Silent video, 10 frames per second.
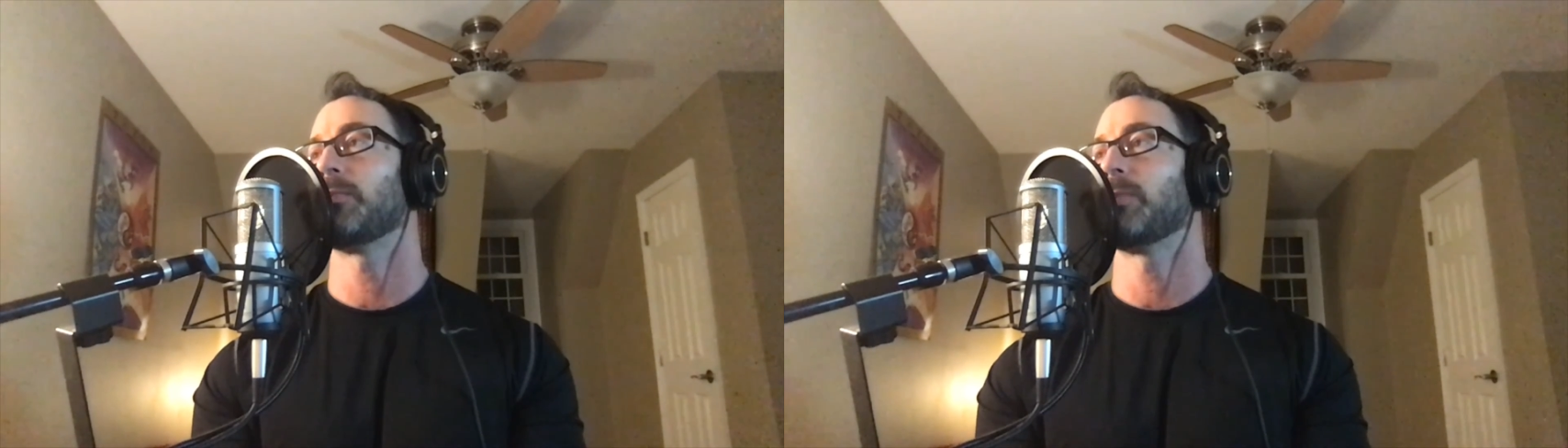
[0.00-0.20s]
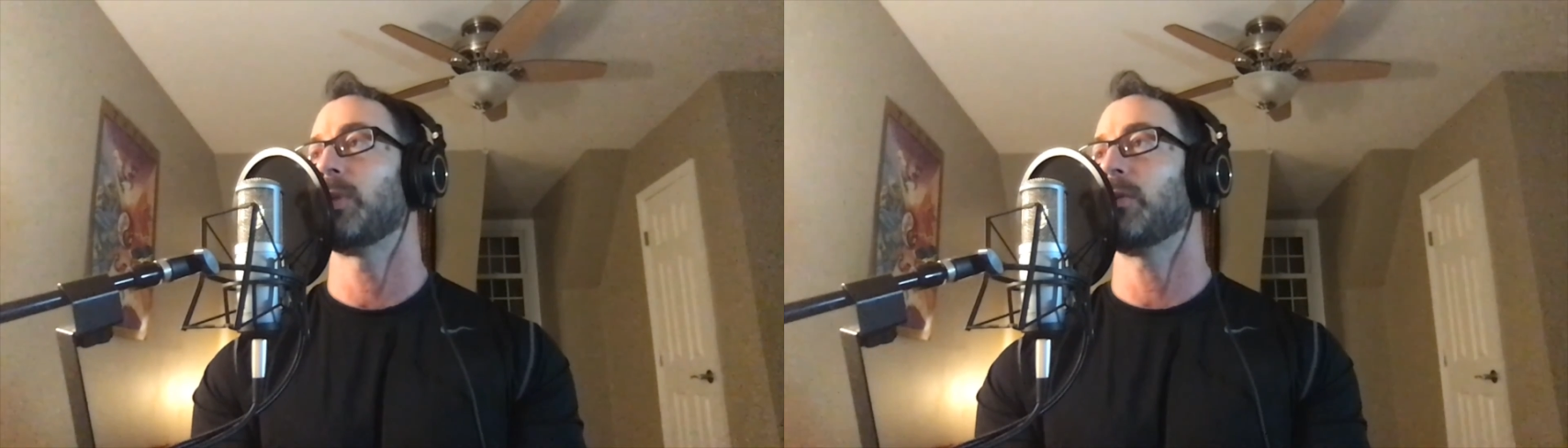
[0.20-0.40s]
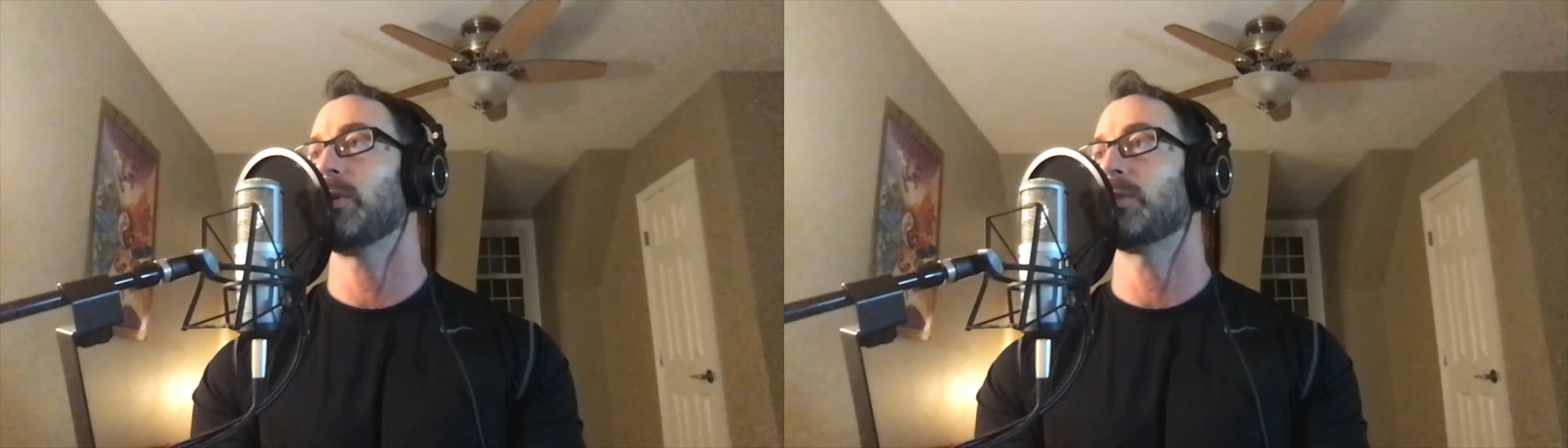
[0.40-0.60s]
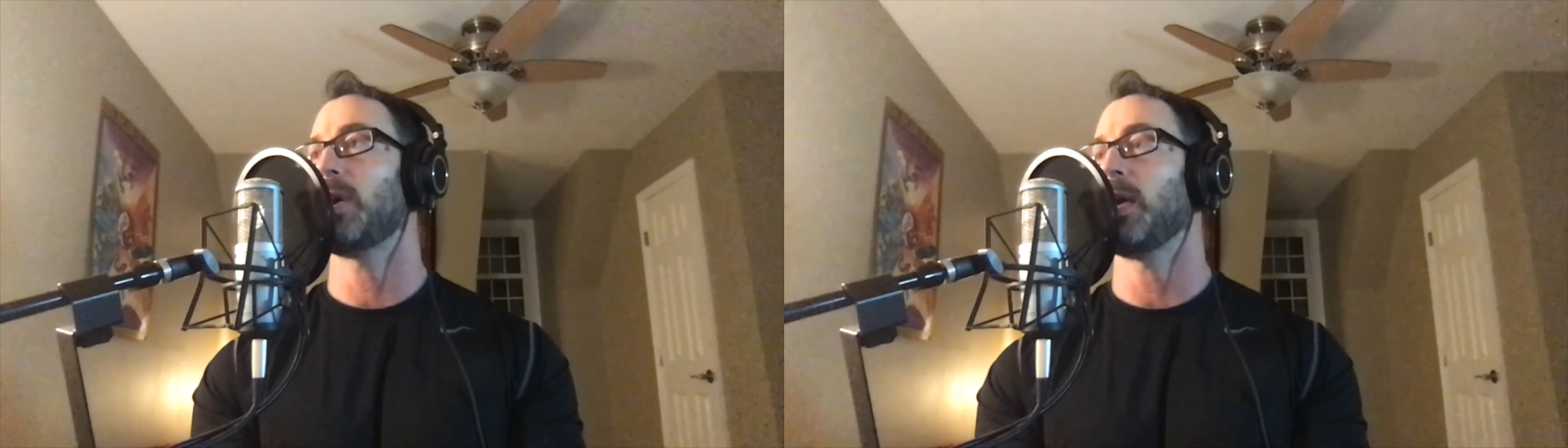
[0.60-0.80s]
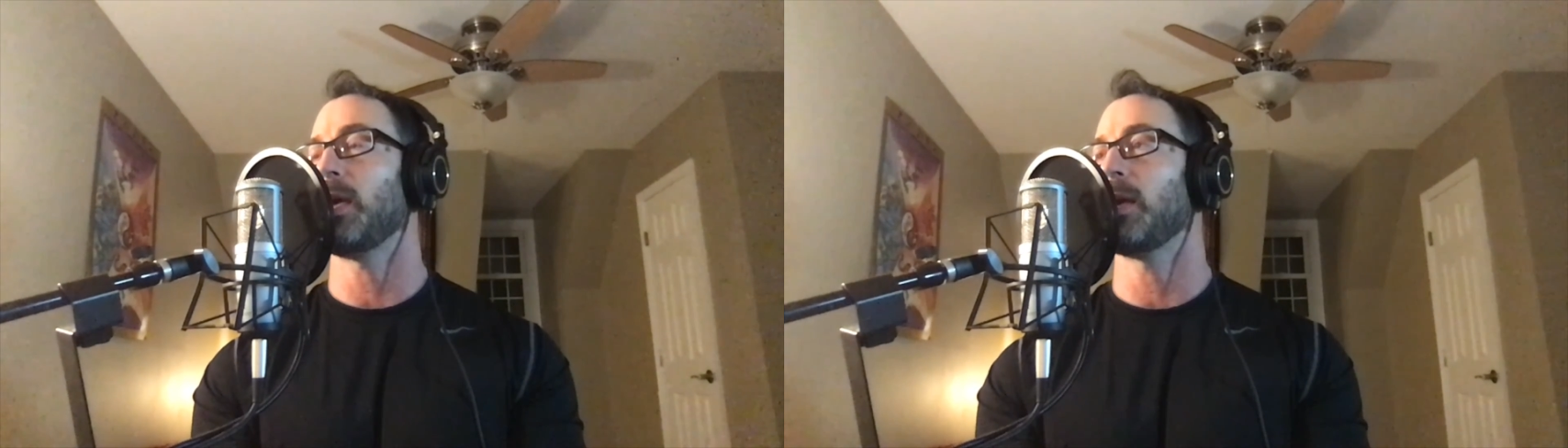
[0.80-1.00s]
there is
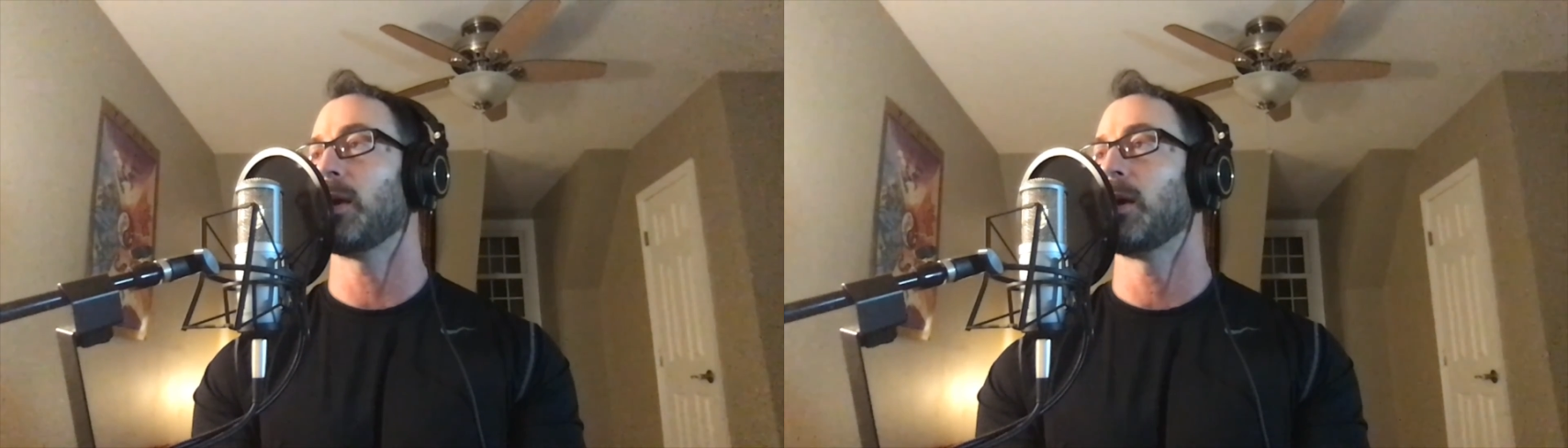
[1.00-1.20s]
an